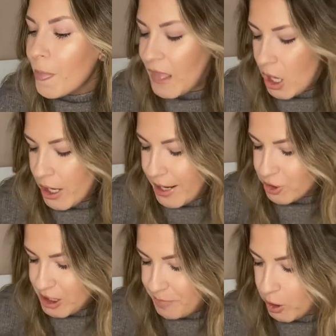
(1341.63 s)
okay, I
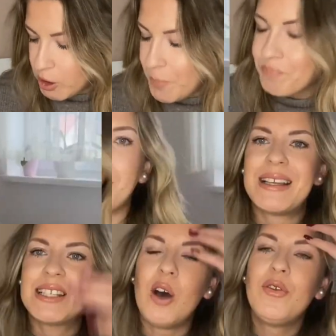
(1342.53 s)
just spilled on
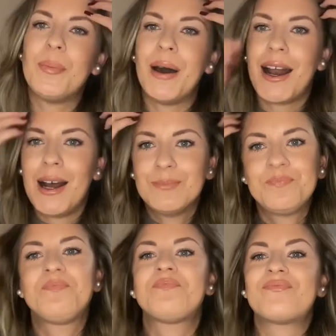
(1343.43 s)
myself, but um,
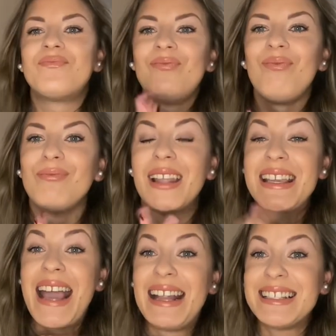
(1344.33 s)

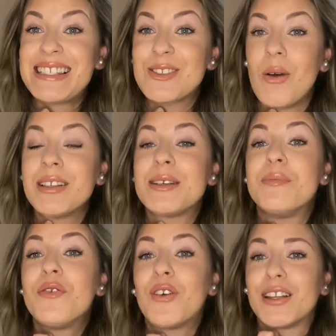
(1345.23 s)
yeah, this is going to
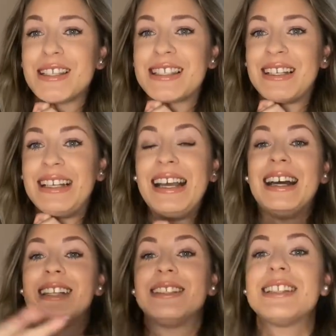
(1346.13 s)
be for this.
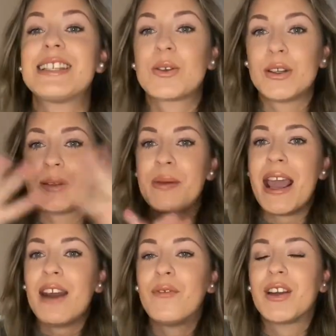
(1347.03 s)
Uh, this is going to be
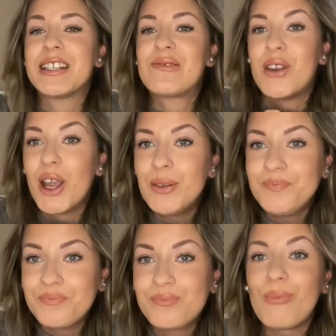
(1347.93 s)
it for this video.
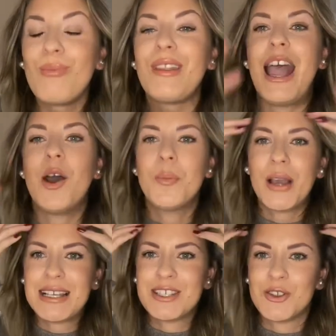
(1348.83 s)
I hope you
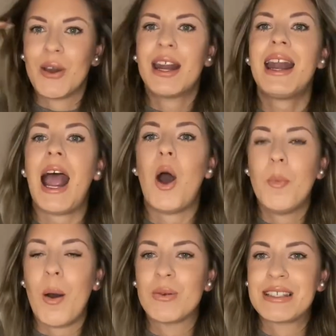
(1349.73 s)
guys enjoyed it. I hope
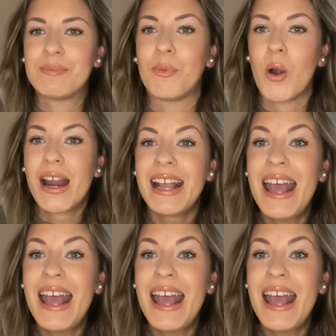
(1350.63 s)
I wasn't boring